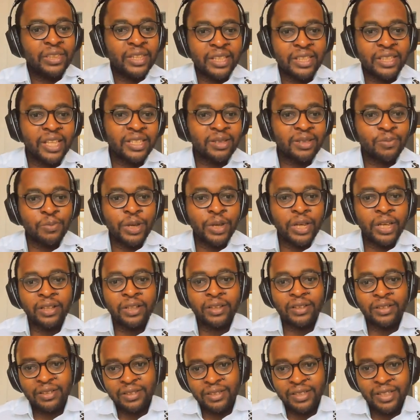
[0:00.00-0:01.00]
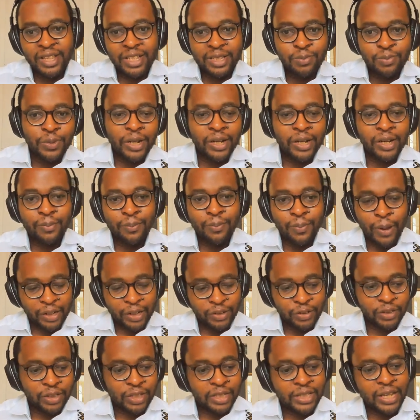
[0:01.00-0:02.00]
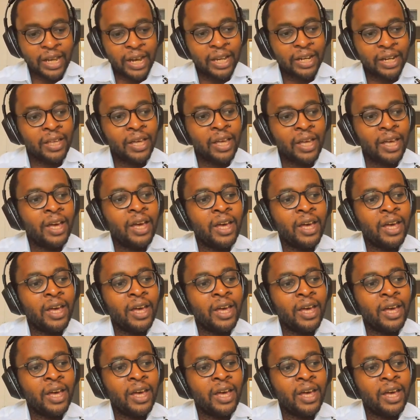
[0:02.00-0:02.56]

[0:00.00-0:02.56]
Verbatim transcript: But that's mainly packed on the side.